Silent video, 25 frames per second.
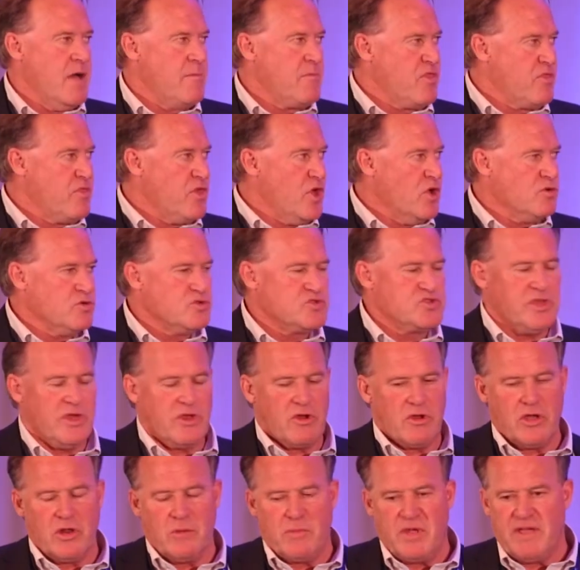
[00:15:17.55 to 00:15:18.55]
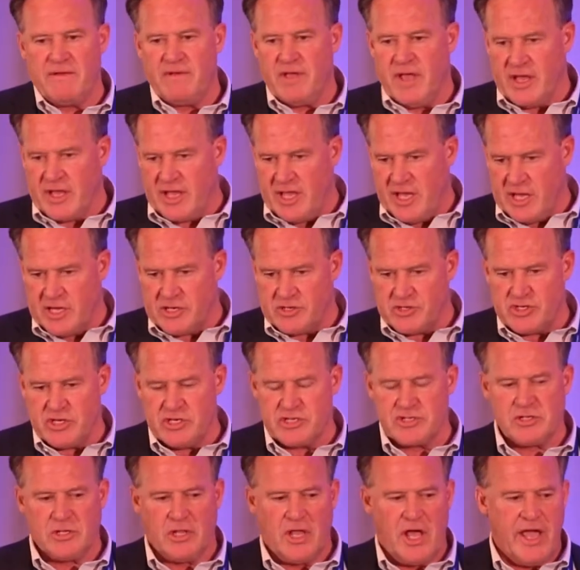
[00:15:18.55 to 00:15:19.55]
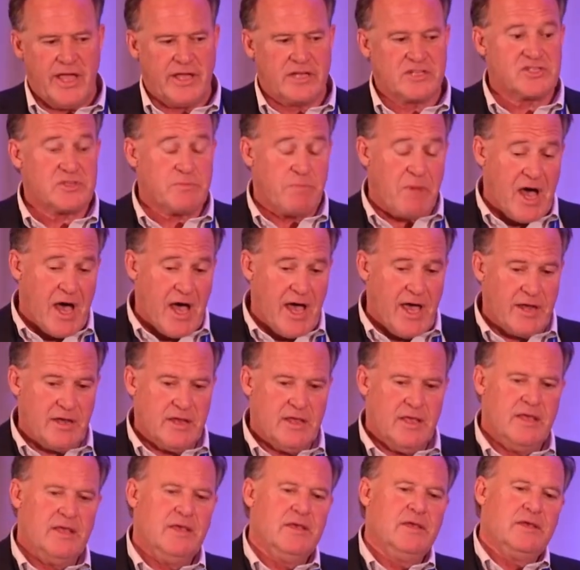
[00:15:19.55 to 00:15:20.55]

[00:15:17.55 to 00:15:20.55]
Those that are going to be, again, just like Spot,